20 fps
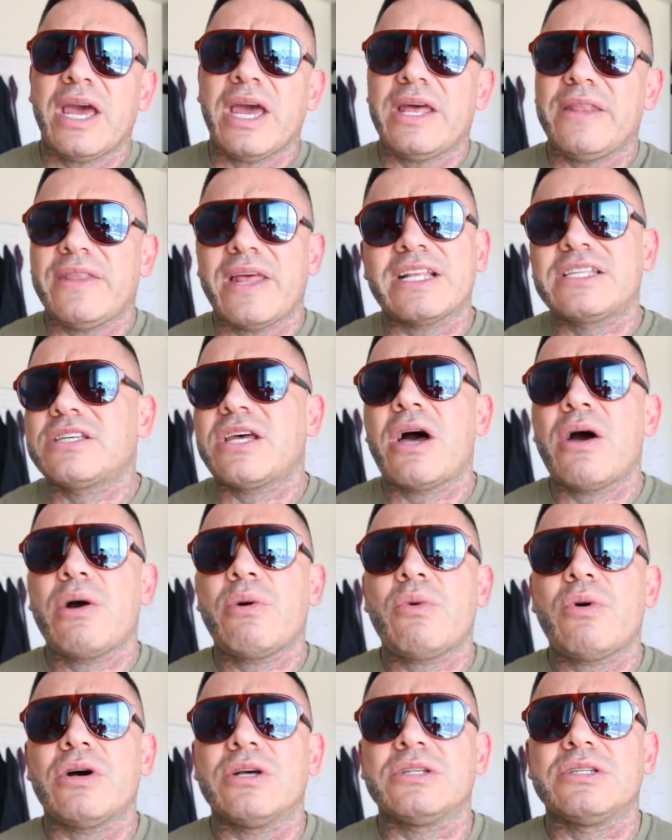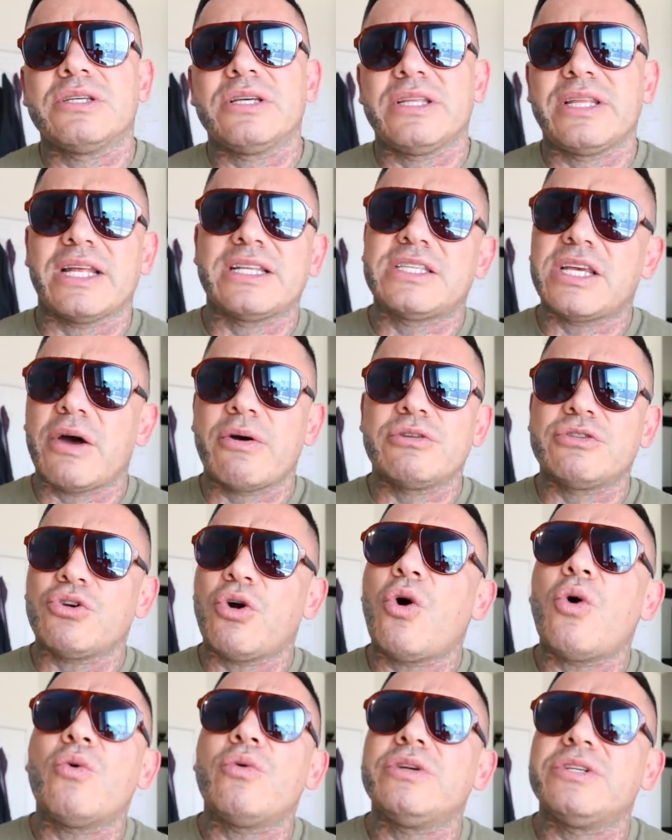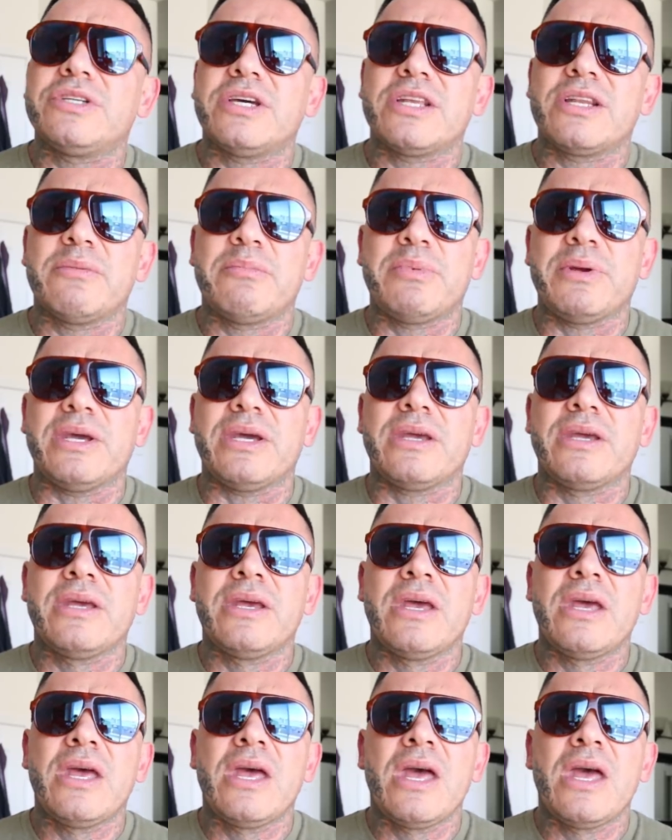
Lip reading: And that's how it was. And that's how it's always going to be.